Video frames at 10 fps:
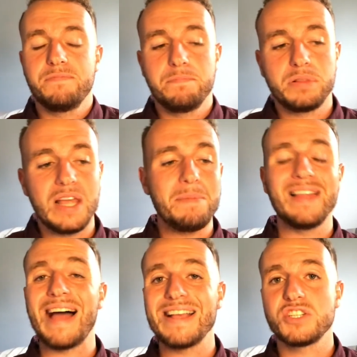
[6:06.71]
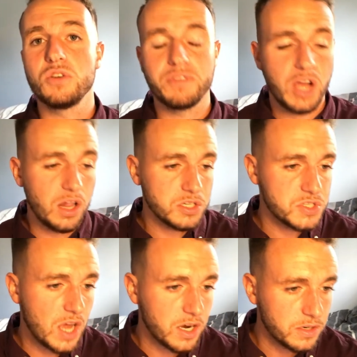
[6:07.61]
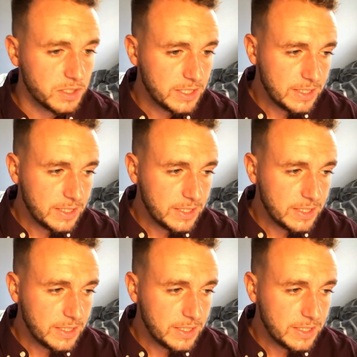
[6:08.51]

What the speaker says: play my last year of college soccer.